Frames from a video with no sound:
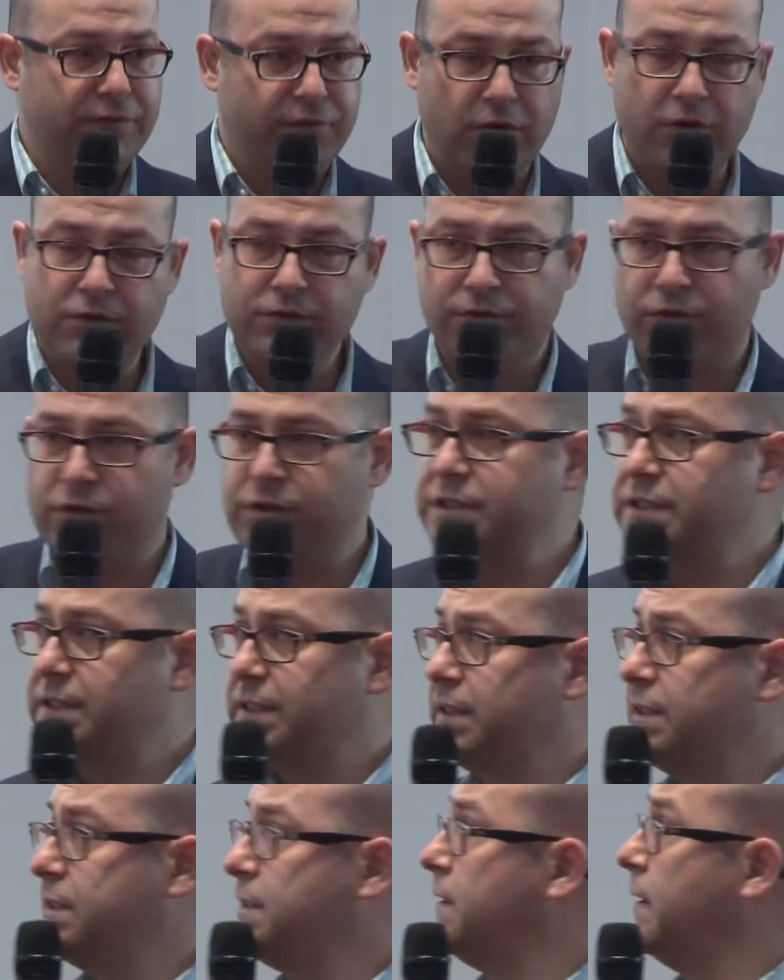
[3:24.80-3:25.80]
phone, for
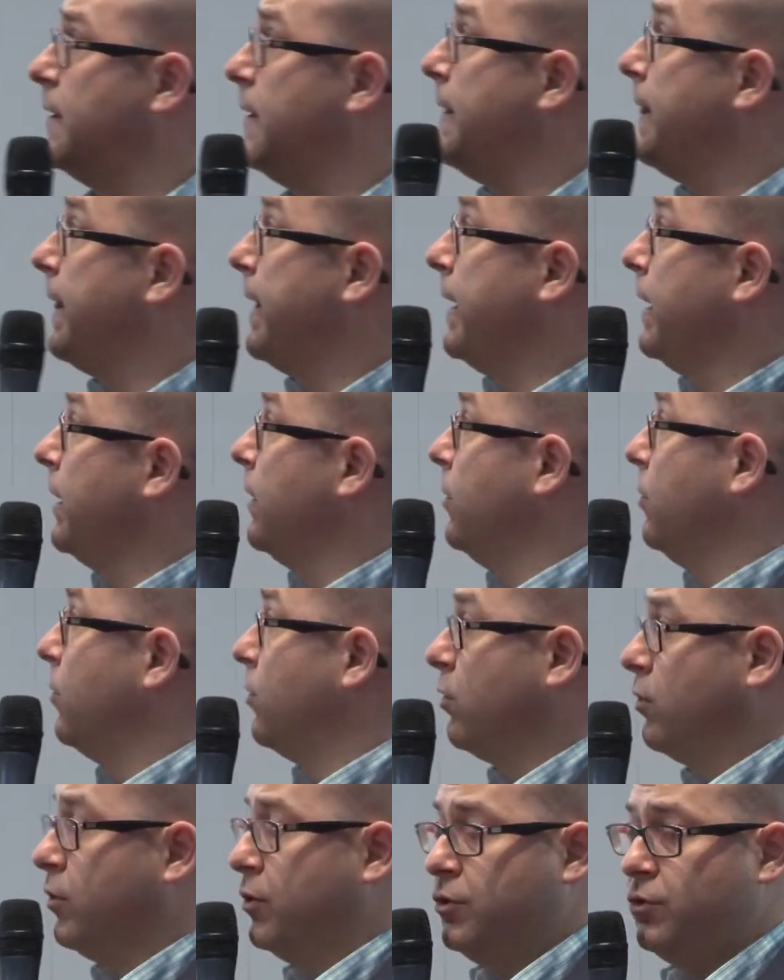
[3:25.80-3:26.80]
instance,
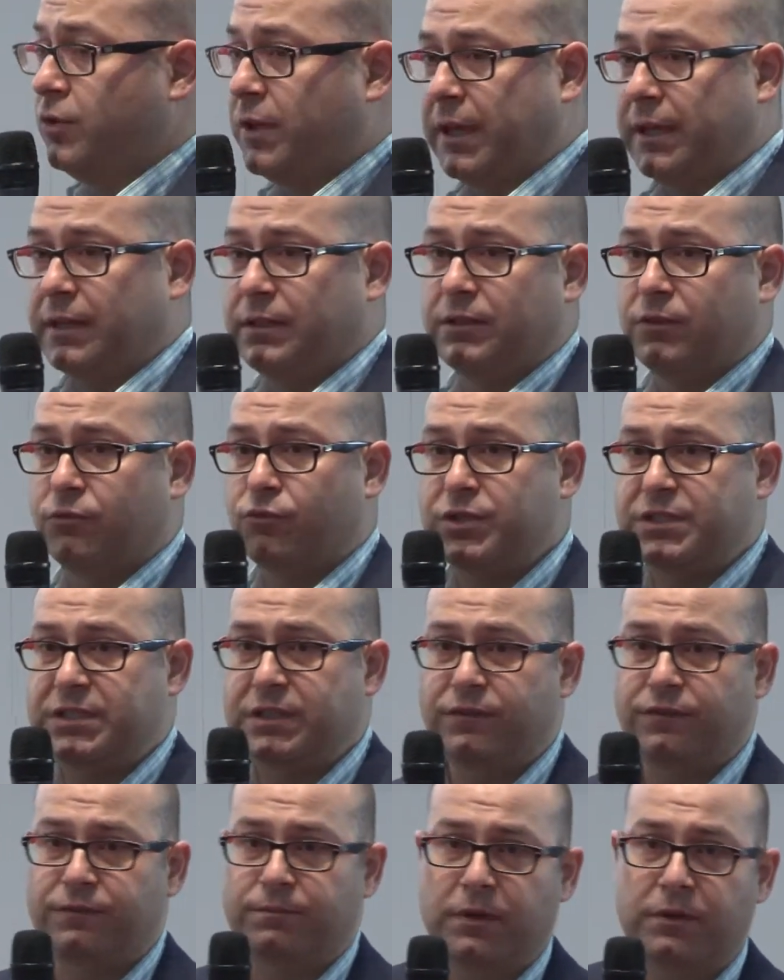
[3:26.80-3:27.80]
or you can
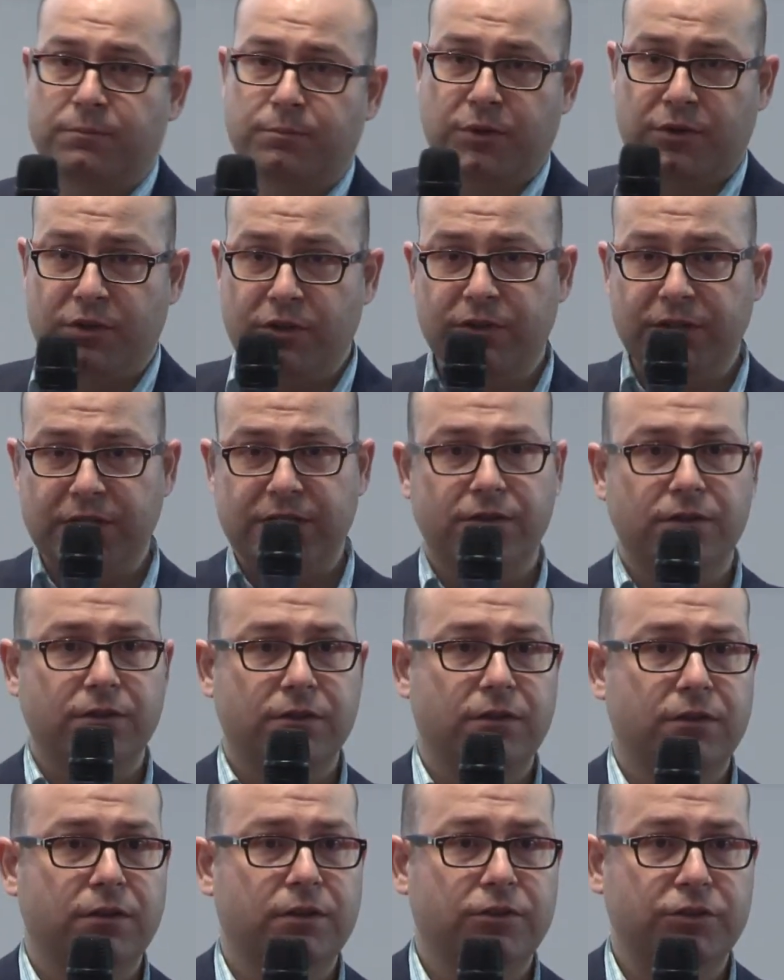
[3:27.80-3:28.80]
receive
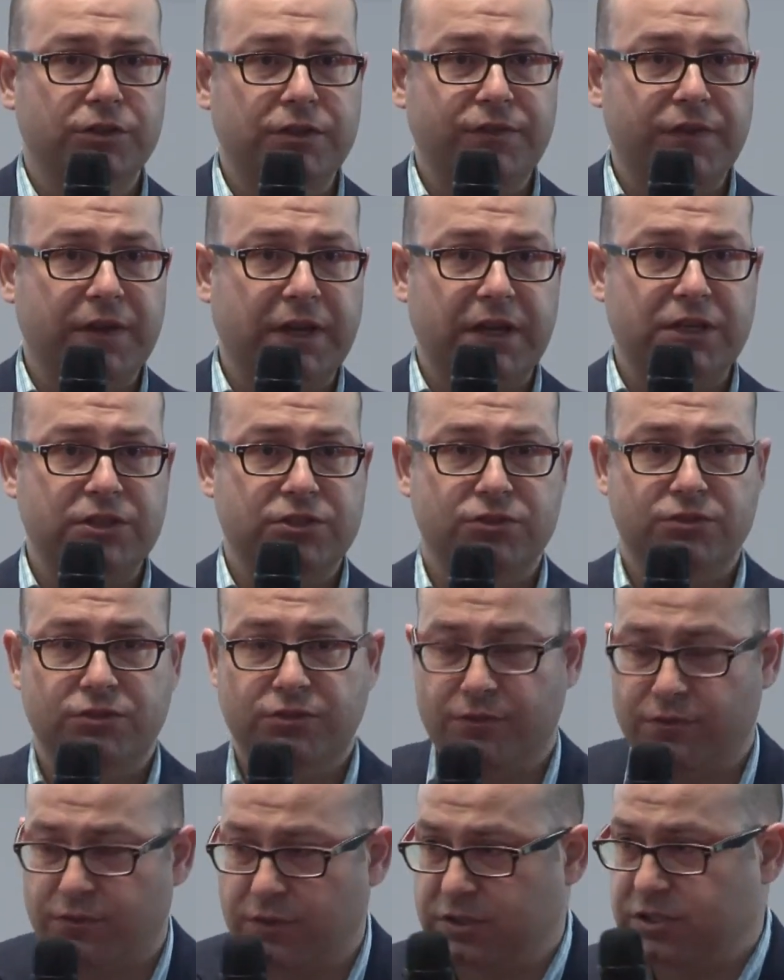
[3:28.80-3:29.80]
periodical notifications
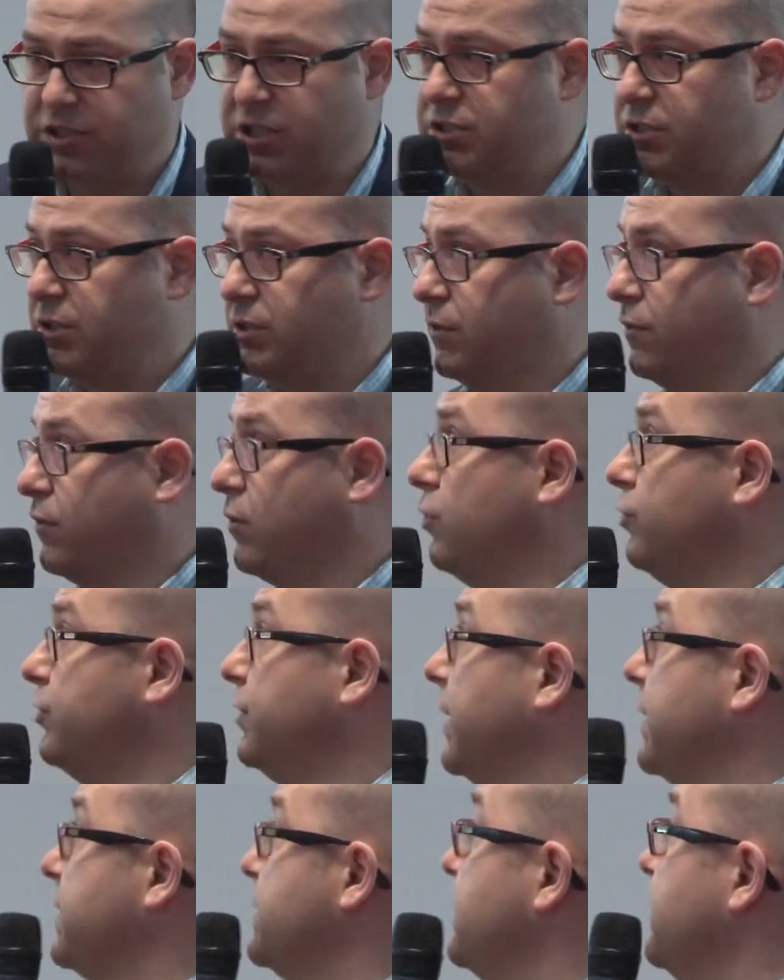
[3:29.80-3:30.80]
of the changes of
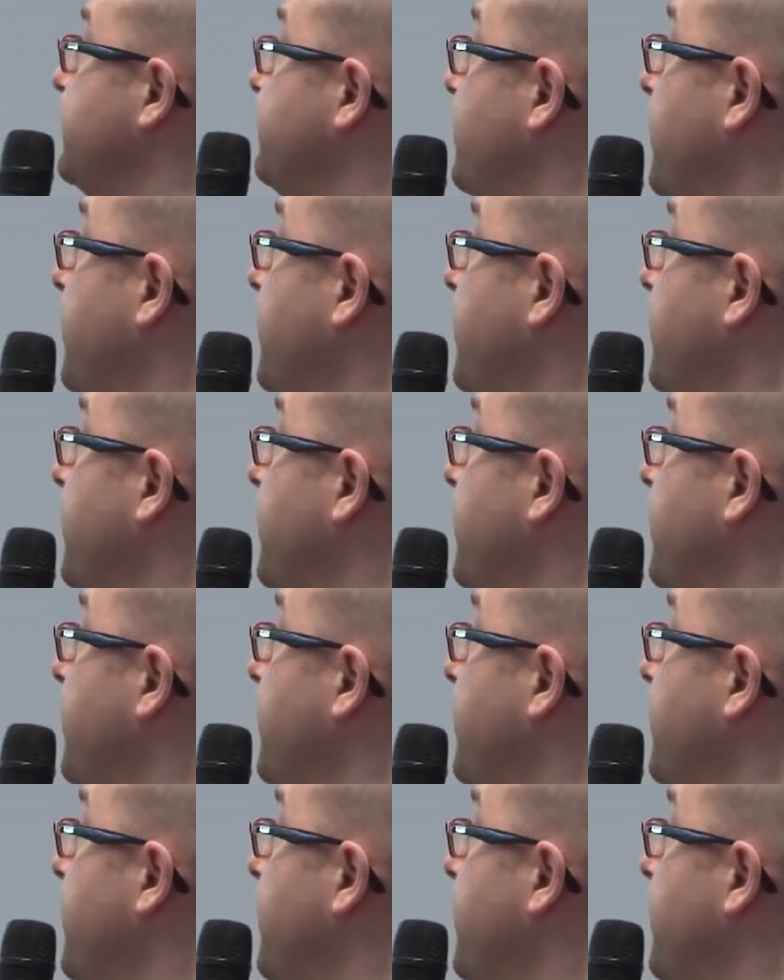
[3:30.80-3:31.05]
context.